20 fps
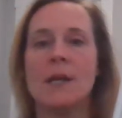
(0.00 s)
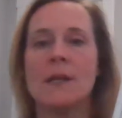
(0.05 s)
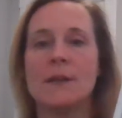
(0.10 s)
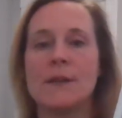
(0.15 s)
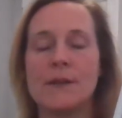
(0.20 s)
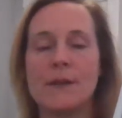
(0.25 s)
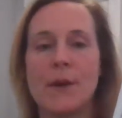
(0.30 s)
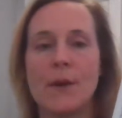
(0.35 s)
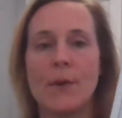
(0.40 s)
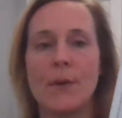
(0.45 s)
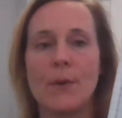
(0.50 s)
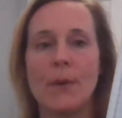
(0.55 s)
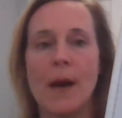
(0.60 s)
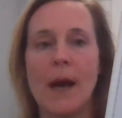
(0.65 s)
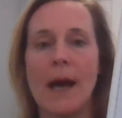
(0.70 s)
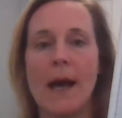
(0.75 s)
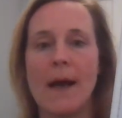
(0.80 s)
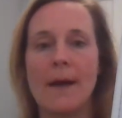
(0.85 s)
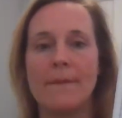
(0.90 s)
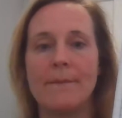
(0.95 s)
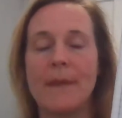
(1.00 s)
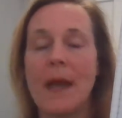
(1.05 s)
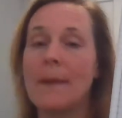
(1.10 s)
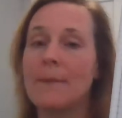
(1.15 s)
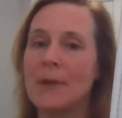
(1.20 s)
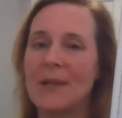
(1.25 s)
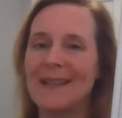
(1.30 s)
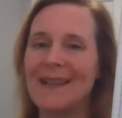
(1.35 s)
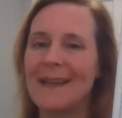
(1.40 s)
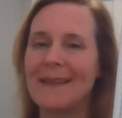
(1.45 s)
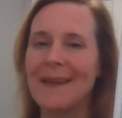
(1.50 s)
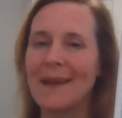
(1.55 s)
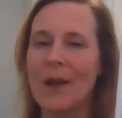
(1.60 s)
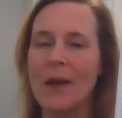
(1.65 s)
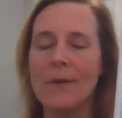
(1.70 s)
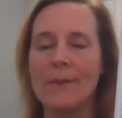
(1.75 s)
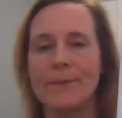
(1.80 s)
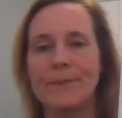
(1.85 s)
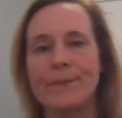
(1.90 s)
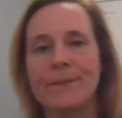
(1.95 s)
So I'm going to let that
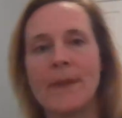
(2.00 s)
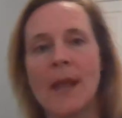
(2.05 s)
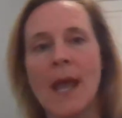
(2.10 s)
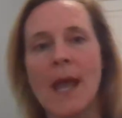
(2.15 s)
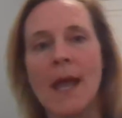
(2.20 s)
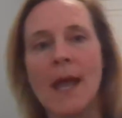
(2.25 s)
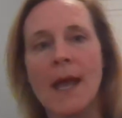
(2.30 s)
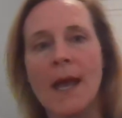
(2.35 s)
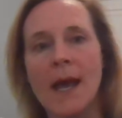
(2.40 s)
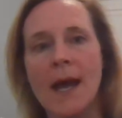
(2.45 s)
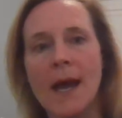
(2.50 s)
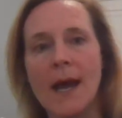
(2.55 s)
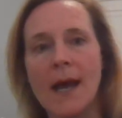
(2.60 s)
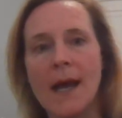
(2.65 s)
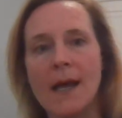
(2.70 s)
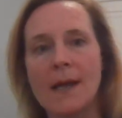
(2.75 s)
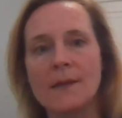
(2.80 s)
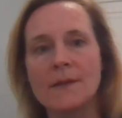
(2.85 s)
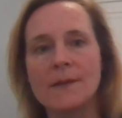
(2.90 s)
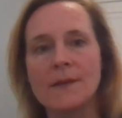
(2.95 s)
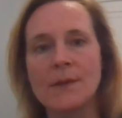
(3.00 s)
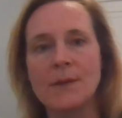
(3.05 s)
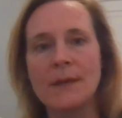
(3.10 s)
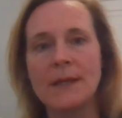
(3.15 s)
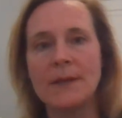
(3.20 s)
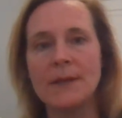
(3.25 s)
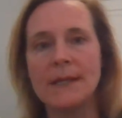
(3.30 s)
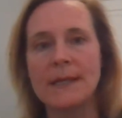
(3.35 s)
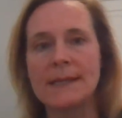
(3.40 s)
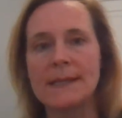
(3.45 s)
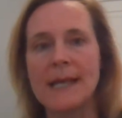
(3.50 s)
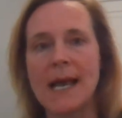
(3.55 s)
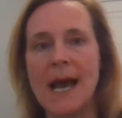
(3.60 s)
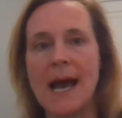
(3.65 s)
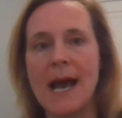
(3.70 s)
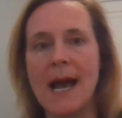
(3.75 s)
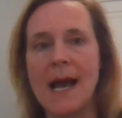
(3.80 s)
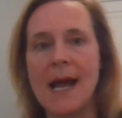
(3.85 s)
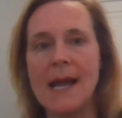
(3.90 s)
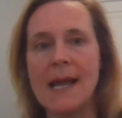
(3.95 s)
go. So here it is.
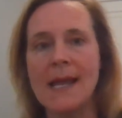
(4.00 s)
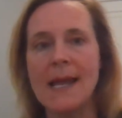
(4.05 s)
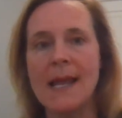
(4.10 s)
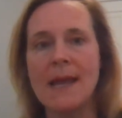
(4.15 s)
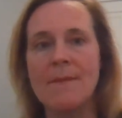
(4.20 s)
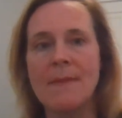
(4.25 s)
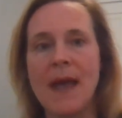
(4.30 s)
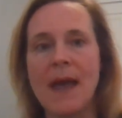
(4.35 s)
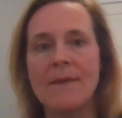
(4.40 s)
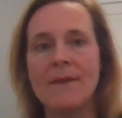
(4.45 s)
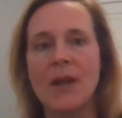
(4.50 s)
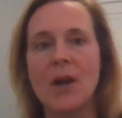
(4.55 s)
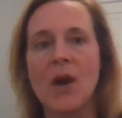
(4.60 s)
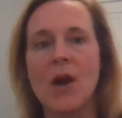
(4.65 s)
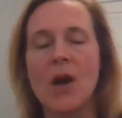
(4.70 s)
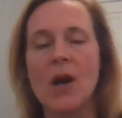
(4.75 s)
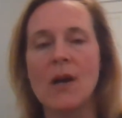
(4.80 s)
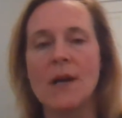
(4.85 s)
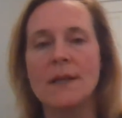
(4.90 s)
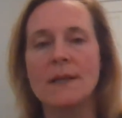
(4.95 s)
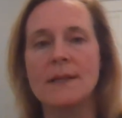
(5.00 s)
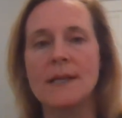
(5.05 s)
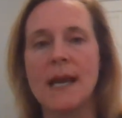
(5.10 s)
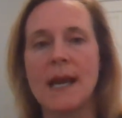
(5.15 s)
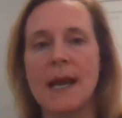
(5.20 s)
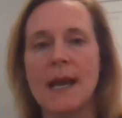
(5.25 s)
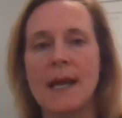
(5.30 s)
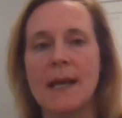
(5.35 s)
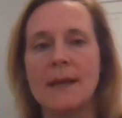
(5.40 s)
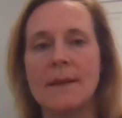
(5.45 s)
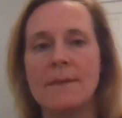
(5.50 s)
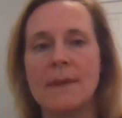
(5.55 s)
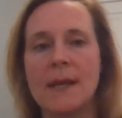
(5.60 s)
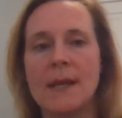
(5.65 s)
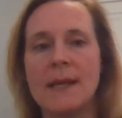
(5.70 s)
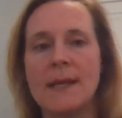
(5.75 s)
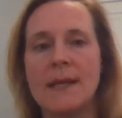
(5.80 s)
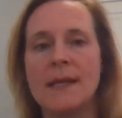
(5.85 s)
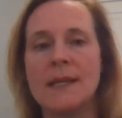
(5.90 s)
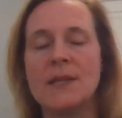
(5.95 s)
I am having a hard time
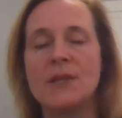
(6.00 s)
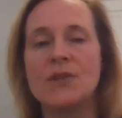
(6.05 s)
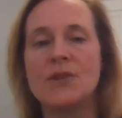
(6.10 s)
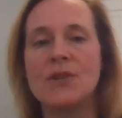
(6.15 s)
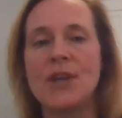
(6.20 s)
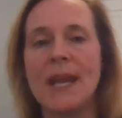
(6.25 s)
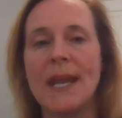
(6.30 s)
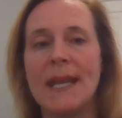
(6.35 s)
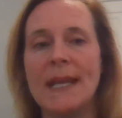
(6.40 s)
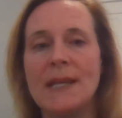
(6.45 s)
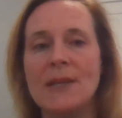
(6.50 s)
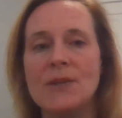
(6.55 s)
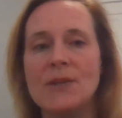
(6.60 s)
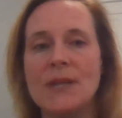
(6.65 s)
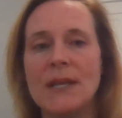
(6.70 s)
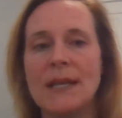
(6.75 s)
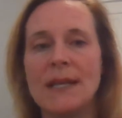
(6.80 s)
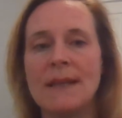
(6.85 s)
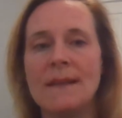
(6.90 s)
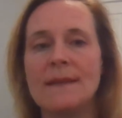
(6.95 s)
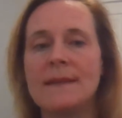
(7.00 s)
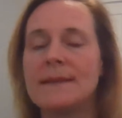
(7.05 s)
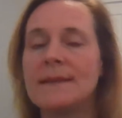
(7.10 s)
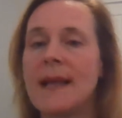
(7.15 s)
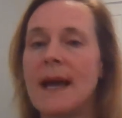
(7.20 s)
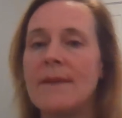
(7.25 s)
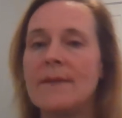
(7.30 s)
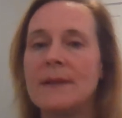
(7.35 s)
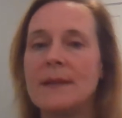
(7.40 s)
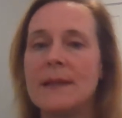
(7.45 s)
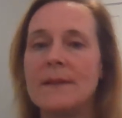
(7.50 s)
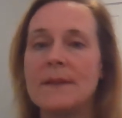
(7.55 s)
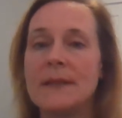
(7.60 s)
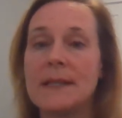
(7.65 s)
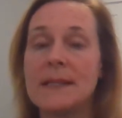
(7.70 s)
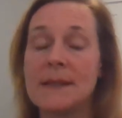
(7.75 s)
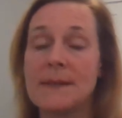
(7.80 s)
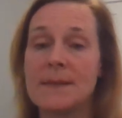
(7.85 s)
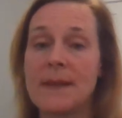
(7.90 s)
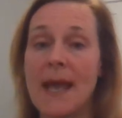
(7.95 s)
changing the level of
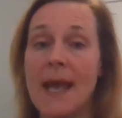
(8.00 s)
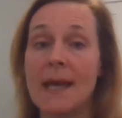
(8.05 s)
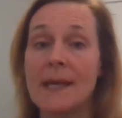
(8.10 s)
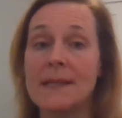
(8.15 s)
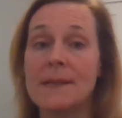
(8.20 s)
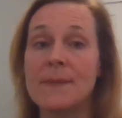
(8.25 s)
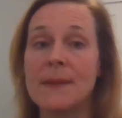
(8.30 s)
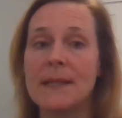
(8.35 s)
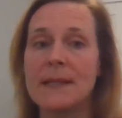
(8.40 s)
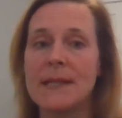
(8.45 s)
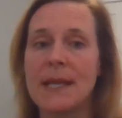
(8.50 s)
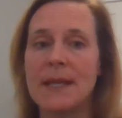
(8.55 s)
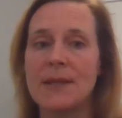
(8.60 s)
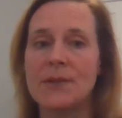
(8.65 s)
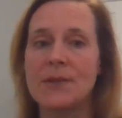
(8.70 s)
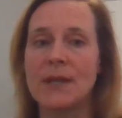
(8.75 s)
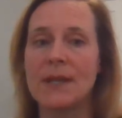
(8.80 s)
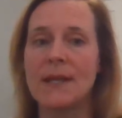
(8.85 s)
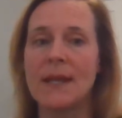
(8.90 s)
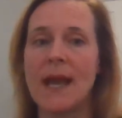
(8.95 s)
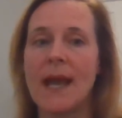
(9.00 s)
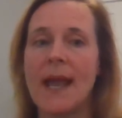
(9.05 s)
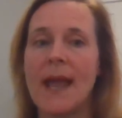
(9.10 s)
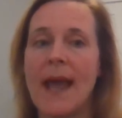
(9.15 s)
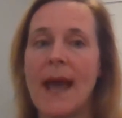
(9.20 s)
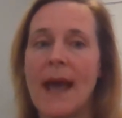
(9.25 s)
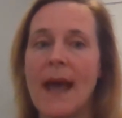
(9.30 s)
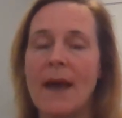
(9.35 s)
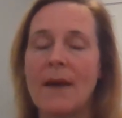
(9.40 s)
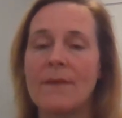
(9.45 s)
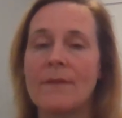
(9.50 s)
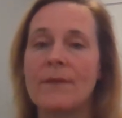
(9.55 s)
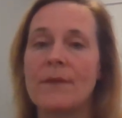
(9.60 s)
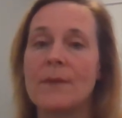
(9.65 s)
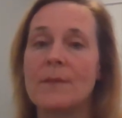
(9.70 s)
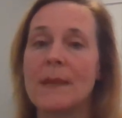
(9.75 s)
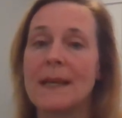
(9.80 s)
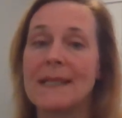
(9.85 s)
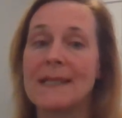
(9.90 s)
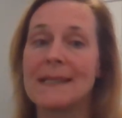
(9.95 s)
expectation I have
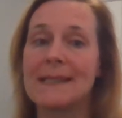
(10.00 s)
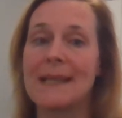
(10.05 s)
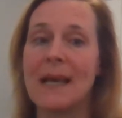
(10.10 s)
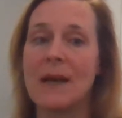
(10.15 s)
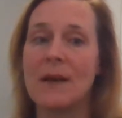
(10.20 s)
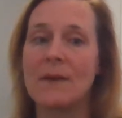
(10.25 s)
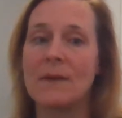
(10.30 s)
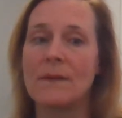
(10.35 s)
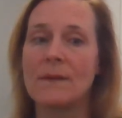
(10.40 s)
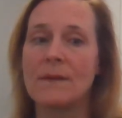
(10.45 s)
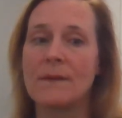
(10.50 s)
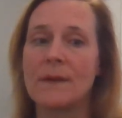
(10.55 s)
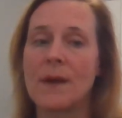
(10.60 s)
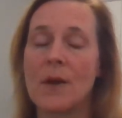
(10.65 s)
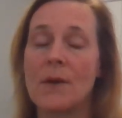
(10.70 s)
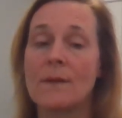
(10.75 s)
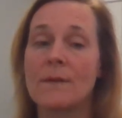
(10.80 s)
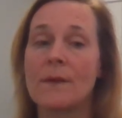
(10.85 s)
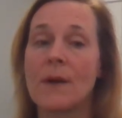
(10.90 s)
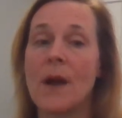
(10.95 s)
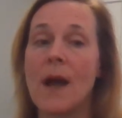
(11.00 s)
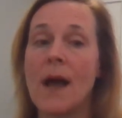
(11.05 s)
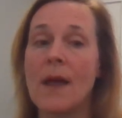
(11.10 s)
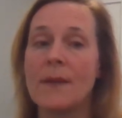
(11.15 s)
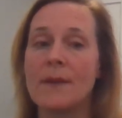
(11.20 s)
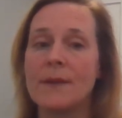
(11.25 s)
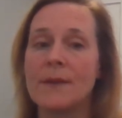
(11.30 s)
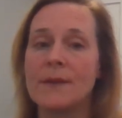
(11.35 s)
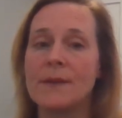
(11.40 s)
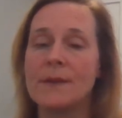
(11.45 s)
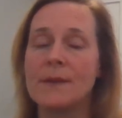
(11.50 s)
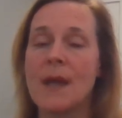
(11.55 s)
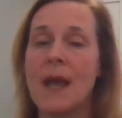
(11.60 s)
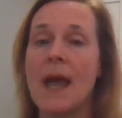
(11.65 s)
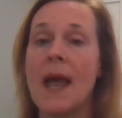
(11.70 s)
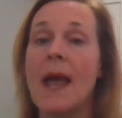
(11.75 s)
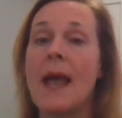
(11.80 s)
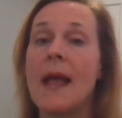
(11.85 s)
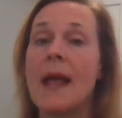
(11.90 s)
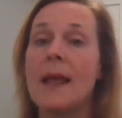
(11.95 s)
for myself, for others,
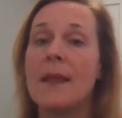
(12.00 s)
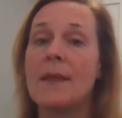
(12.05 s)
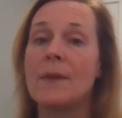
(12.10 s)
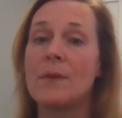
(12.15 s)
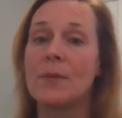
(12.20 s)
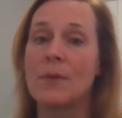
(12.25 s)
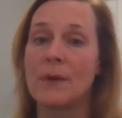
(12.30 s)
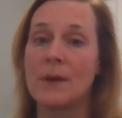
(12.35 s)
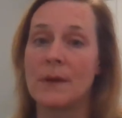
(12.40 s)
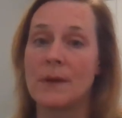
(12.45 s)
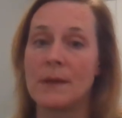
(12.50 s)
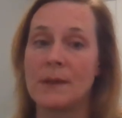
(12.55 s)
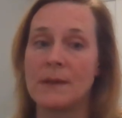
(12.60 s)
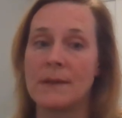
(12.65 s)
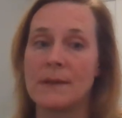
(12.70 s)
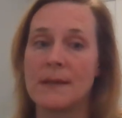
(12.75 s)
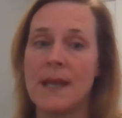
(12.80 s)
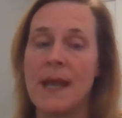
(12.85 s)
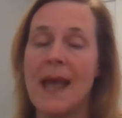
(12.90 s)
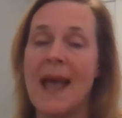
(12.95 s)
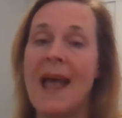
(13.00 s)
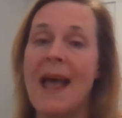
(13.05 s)
and the world.